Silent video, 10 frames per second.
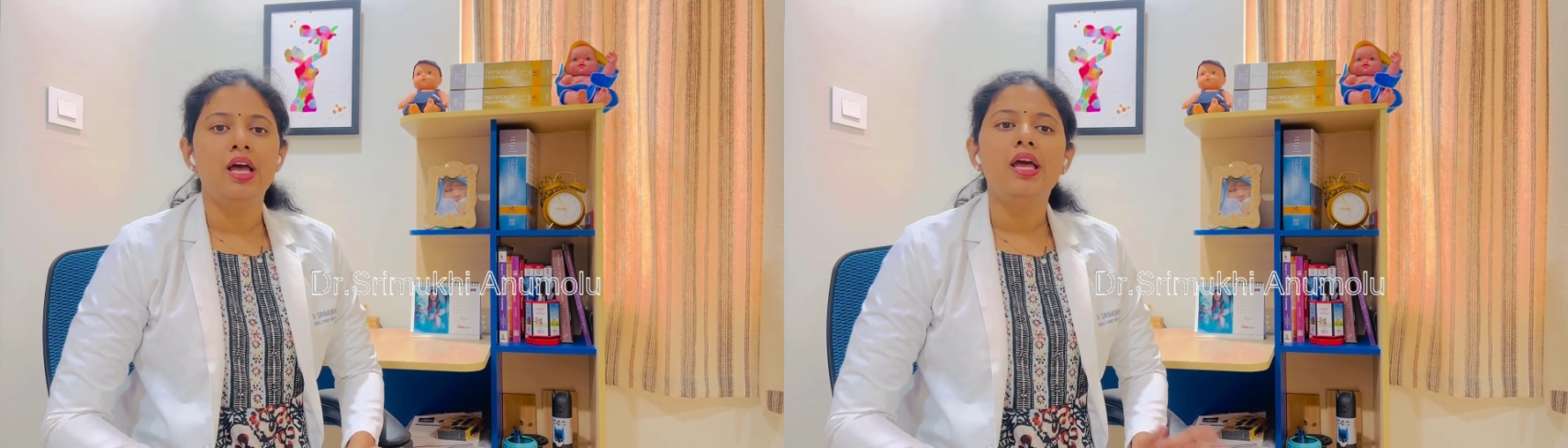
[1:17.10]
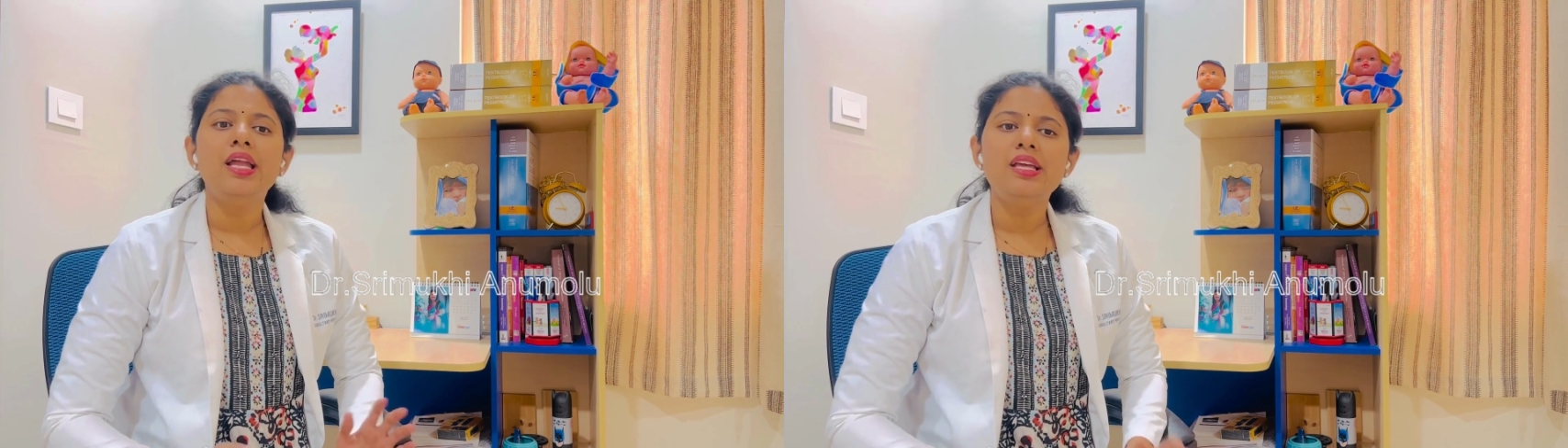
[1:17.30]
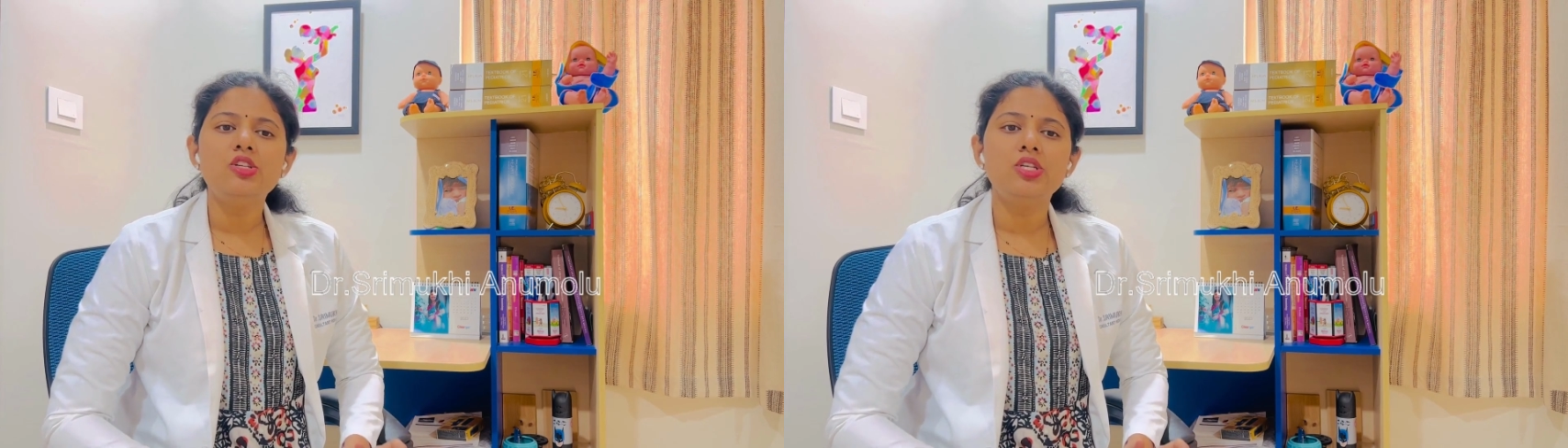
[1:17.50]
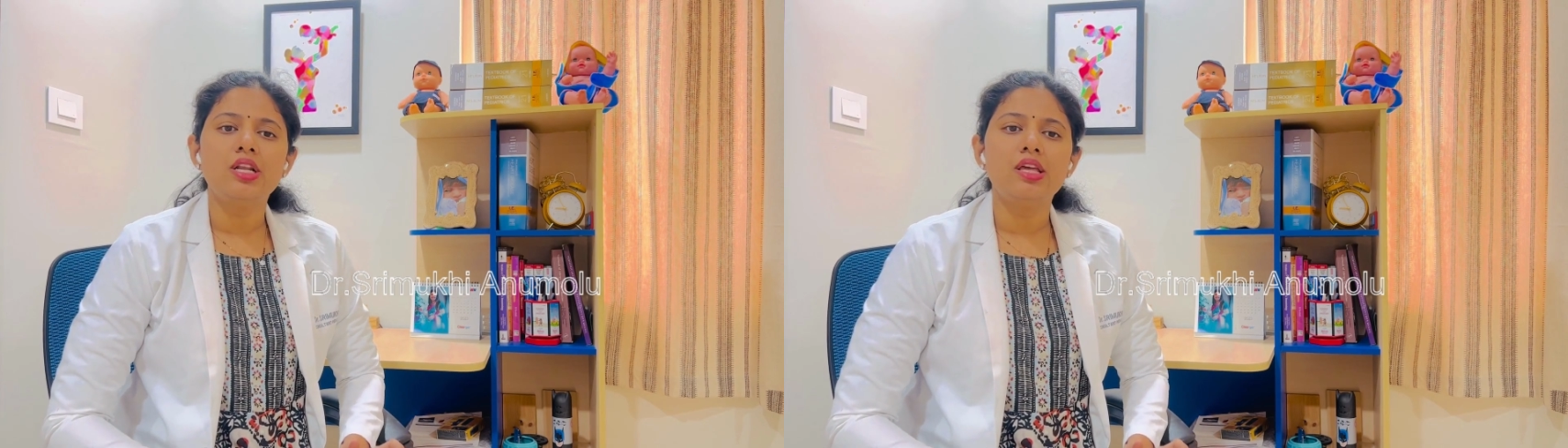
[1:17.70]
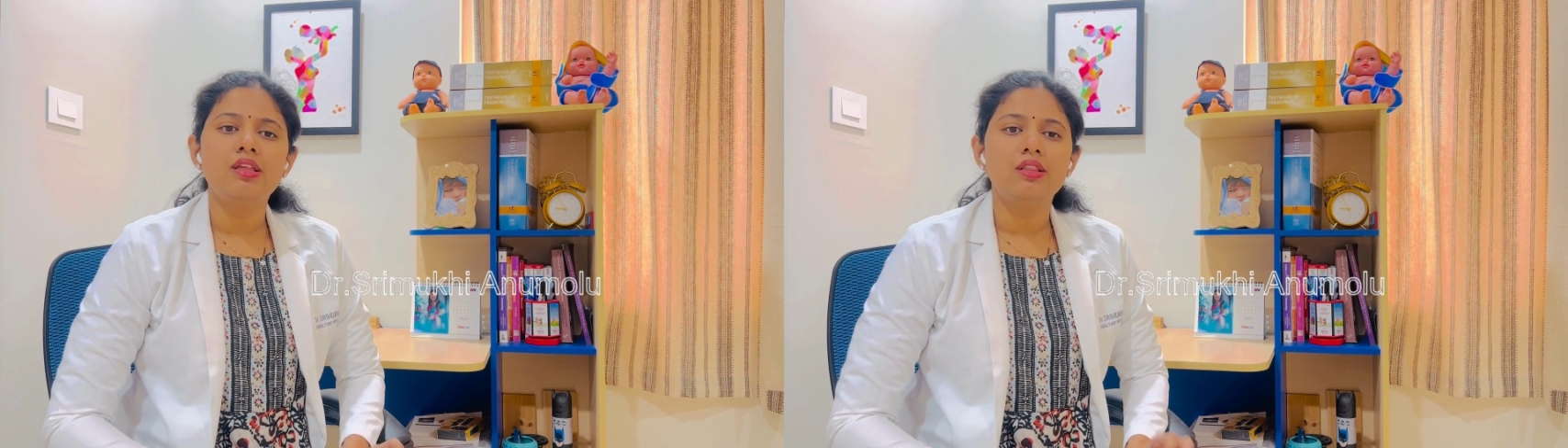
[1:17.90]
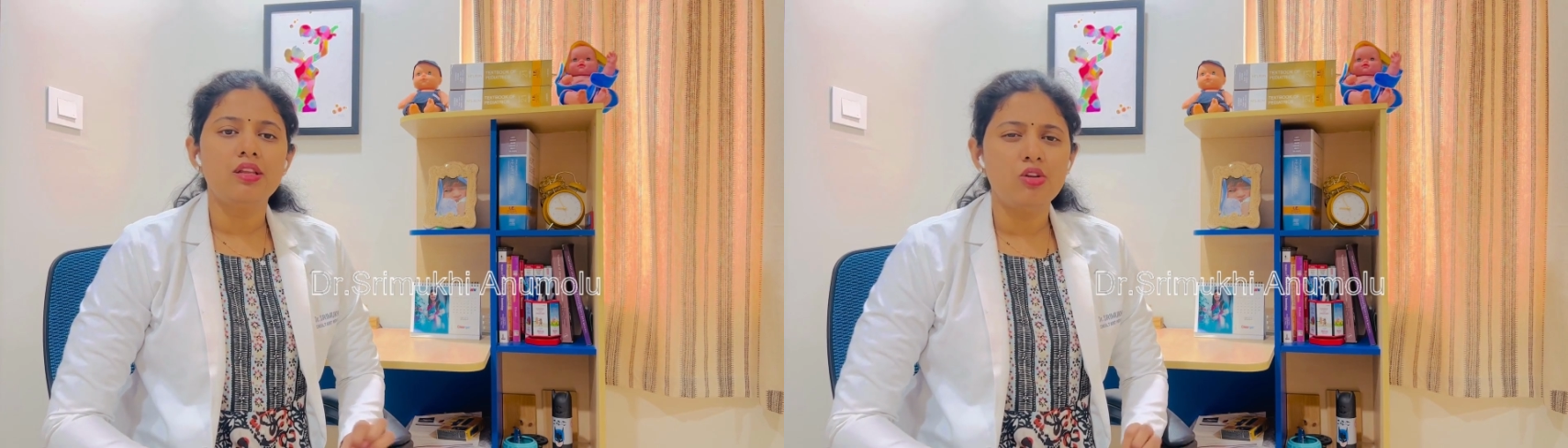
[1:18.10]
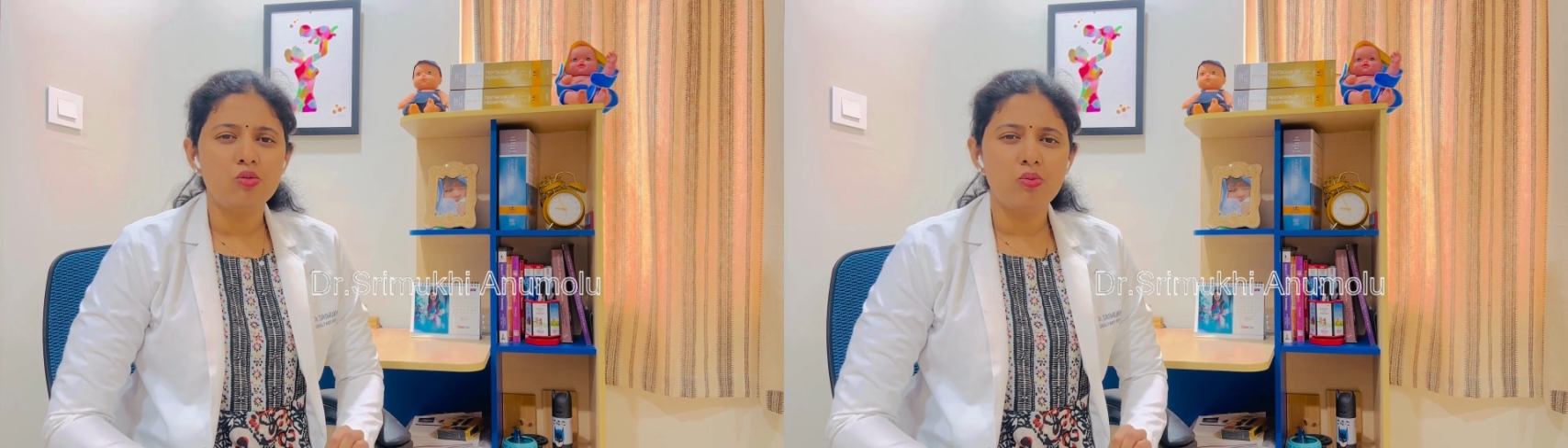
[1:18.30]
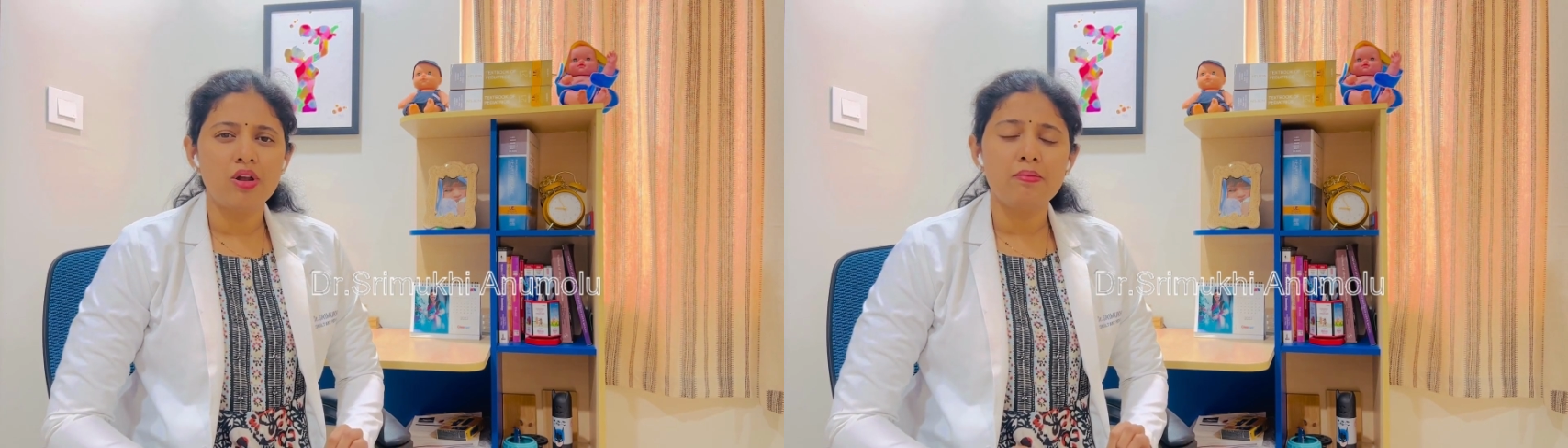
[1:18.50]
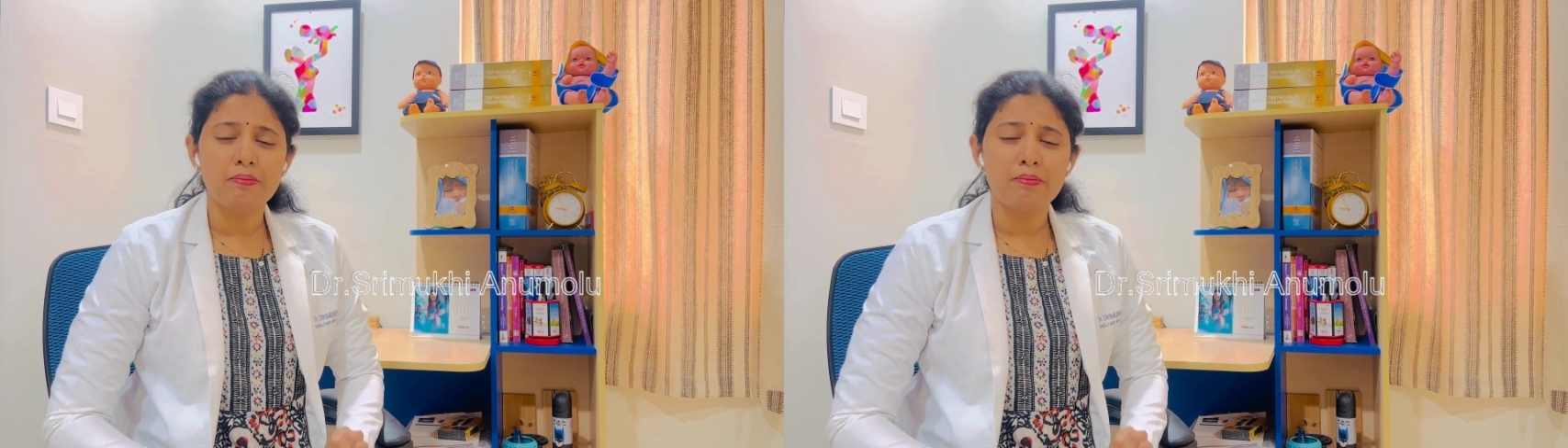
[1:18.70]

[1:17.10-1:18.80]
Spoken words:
Initially, the newborn